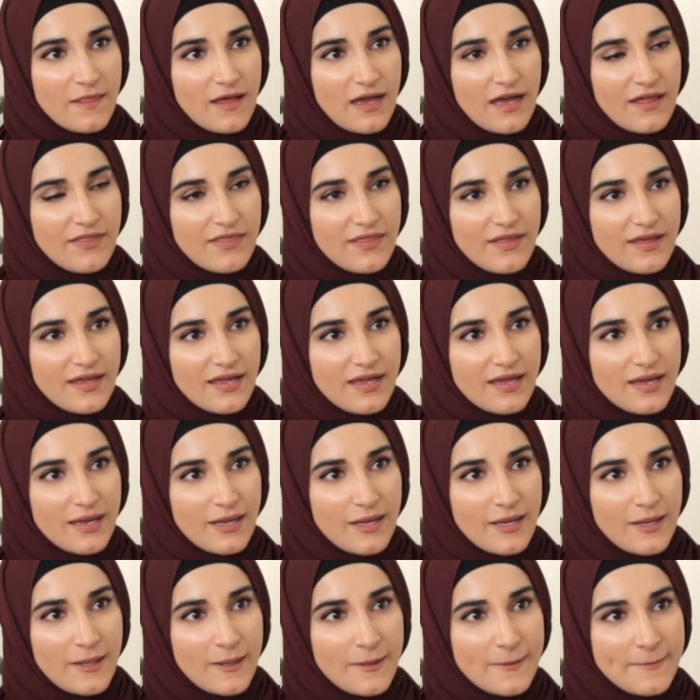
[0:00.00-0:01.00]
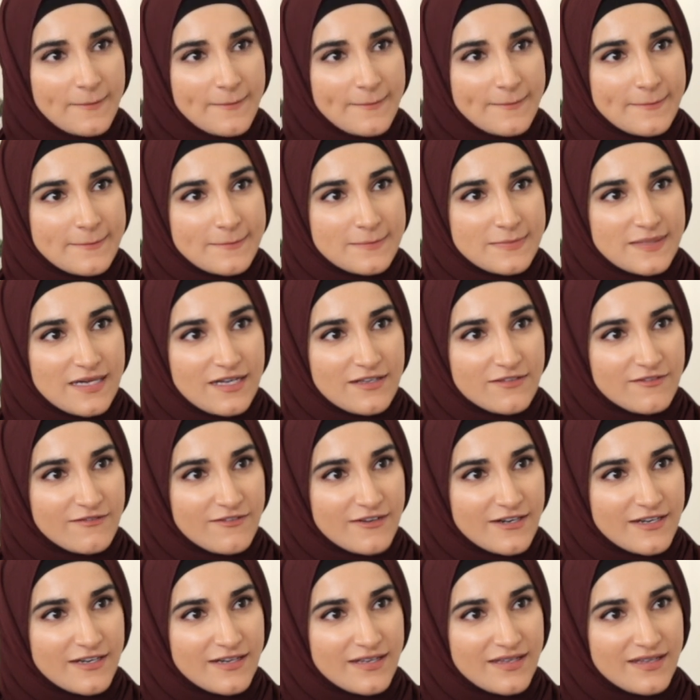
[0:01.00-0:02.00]
I think I was
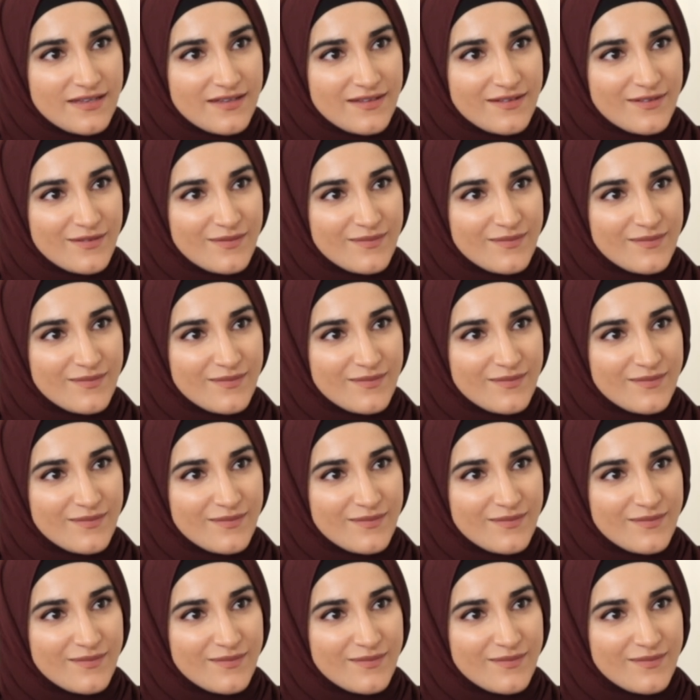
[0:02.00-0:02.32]
very